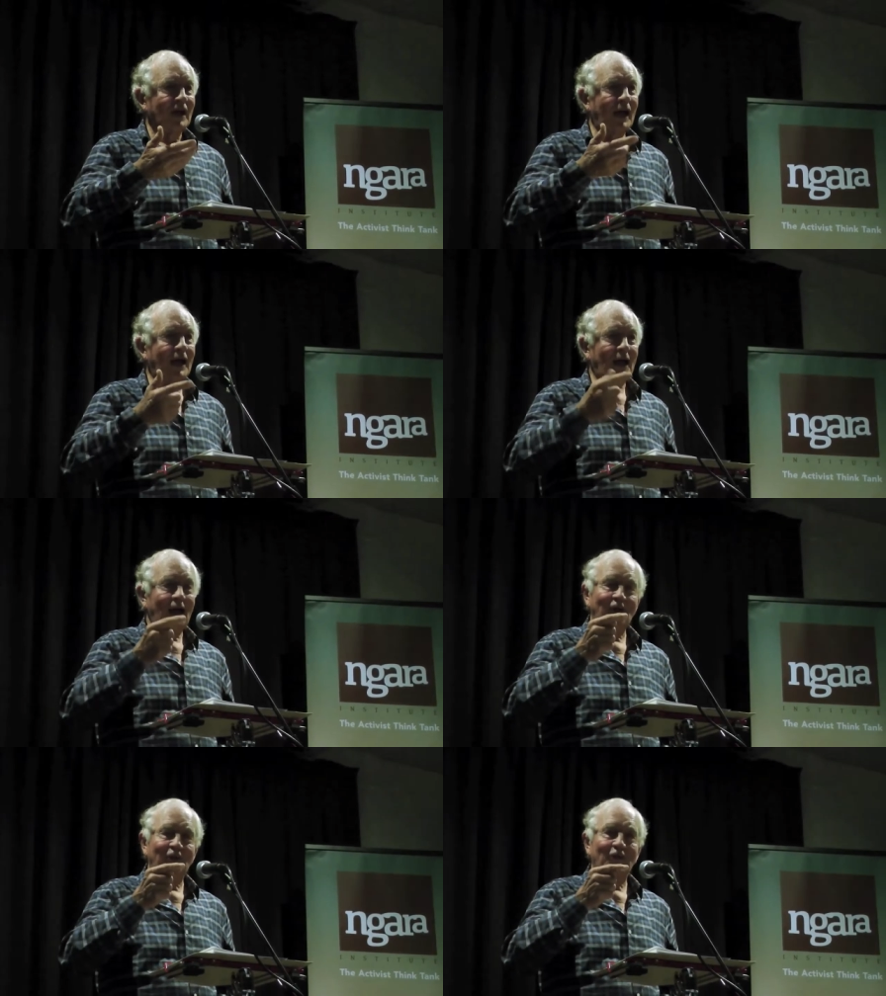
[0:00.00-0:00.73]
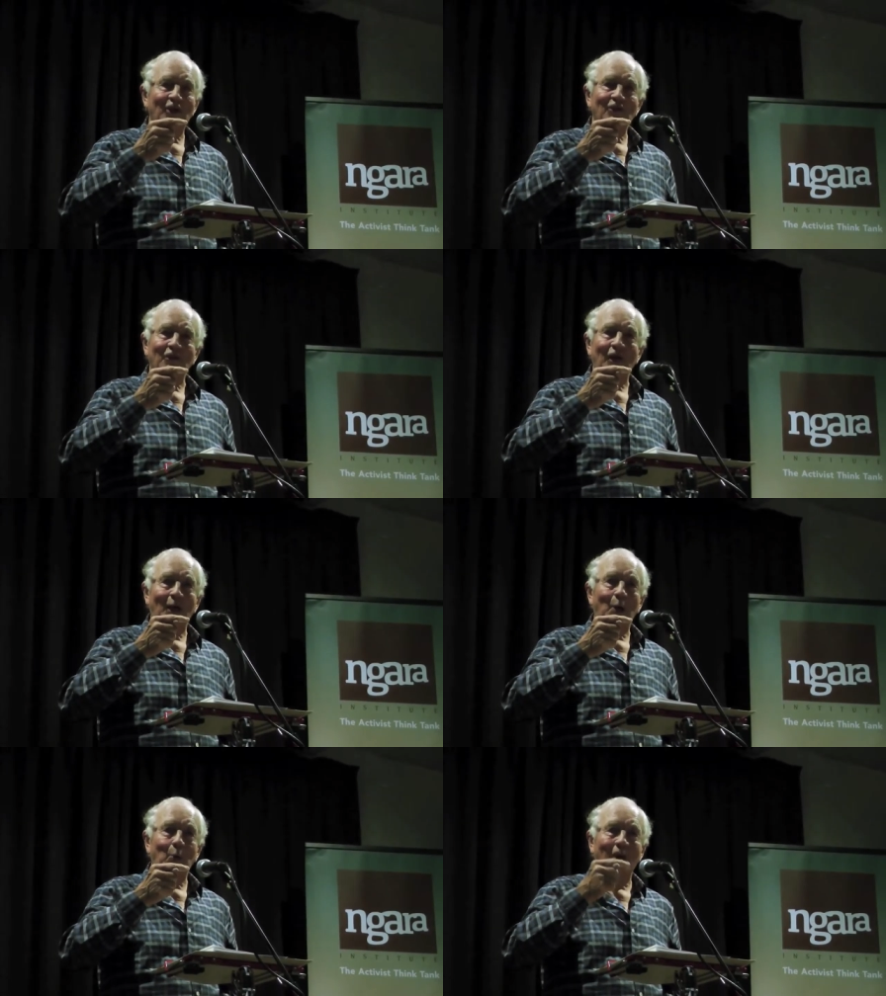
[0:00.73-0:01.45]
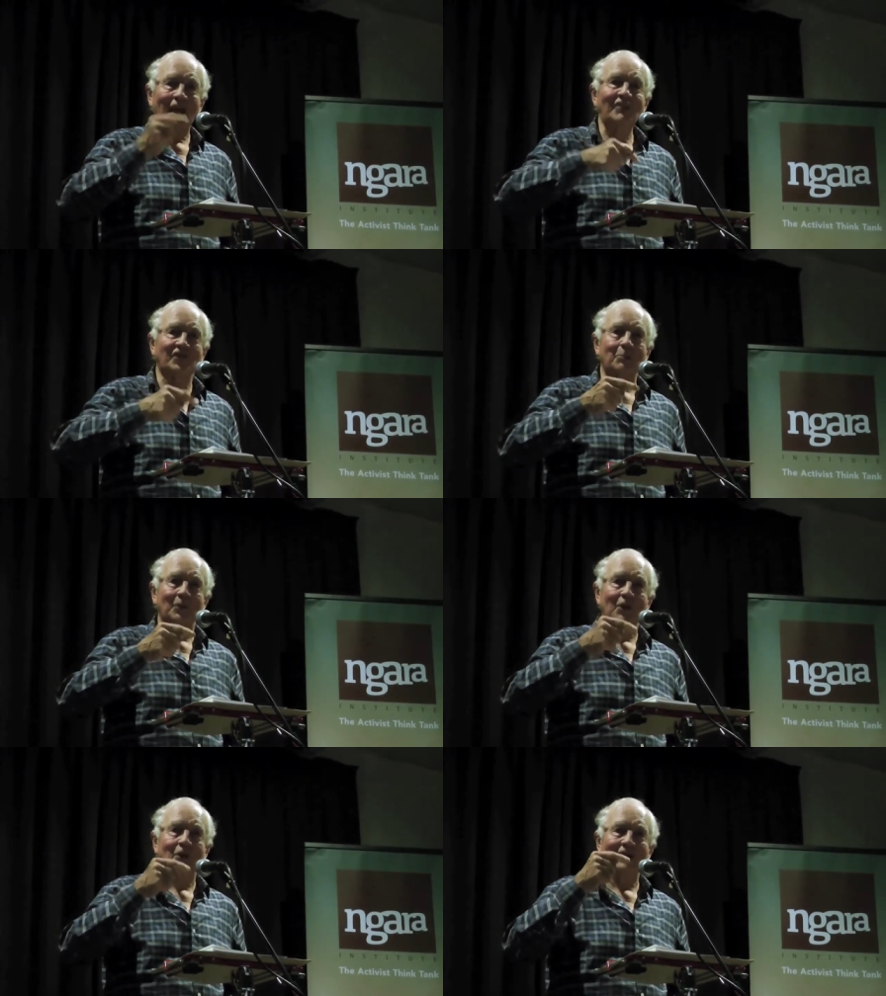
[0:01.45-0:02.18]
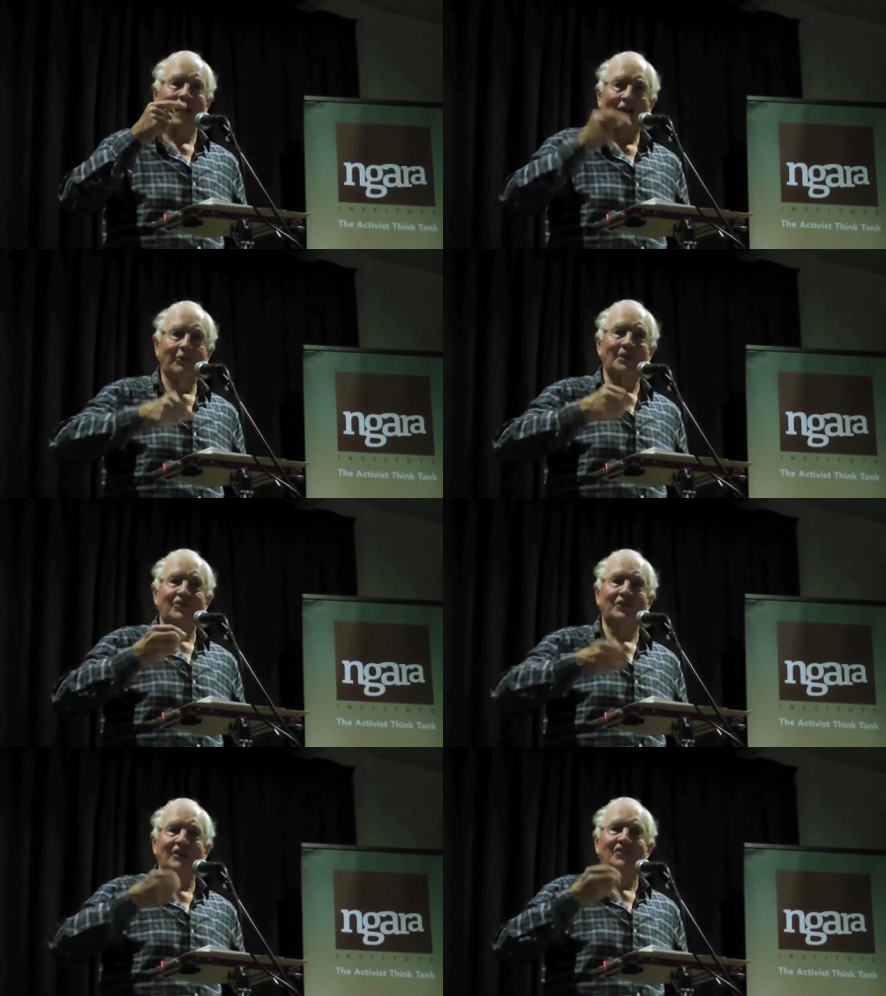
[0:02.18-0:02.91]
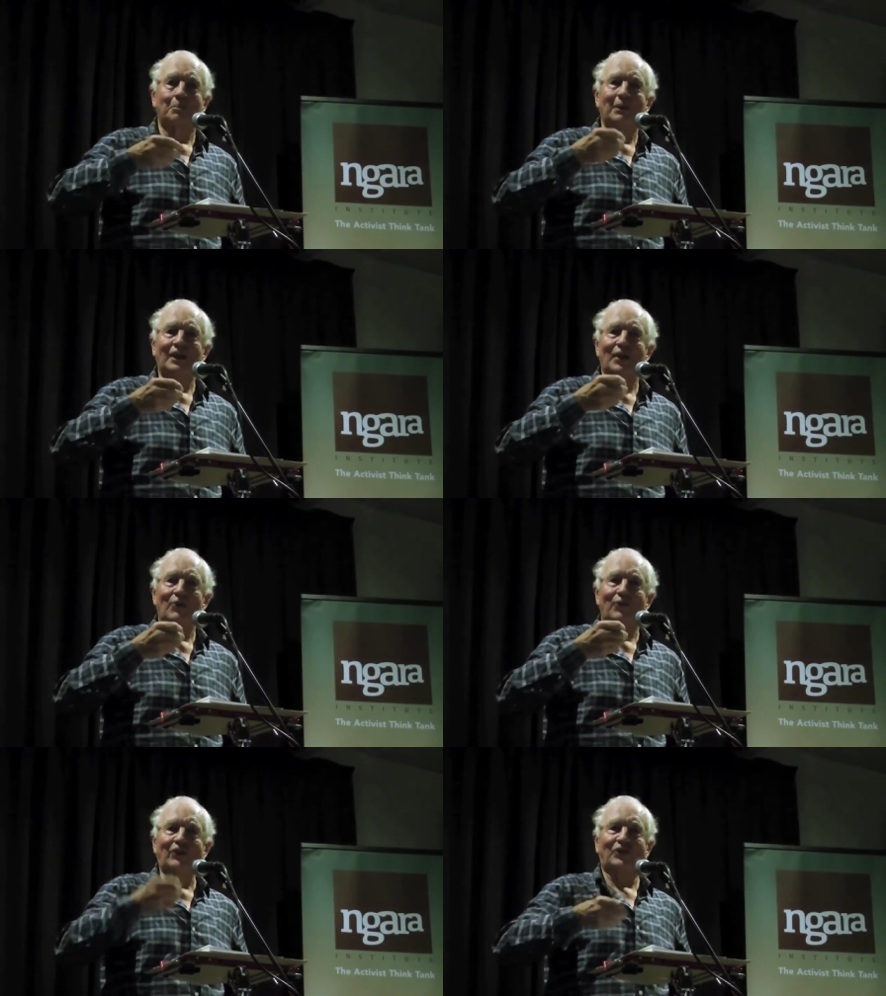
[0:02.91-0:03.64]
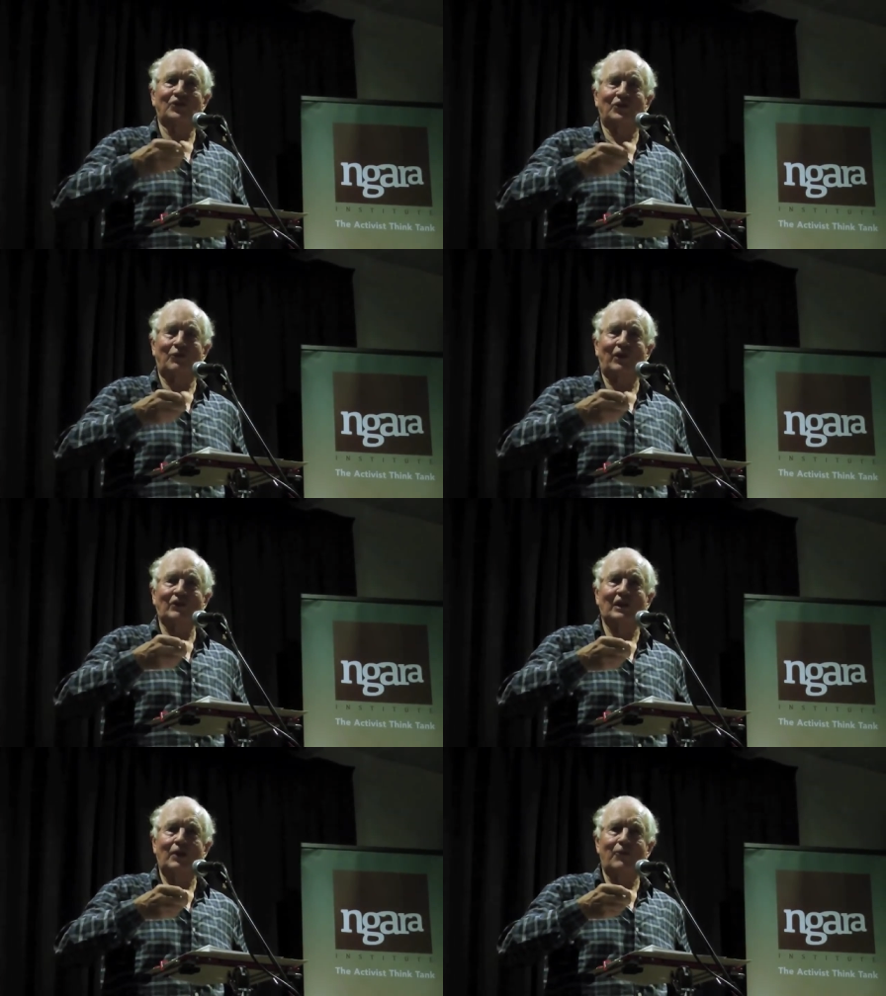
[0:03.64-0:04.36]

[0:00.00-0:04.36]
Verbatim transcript: uh, is that uh, we need to, governments need to be efficient, sufficiently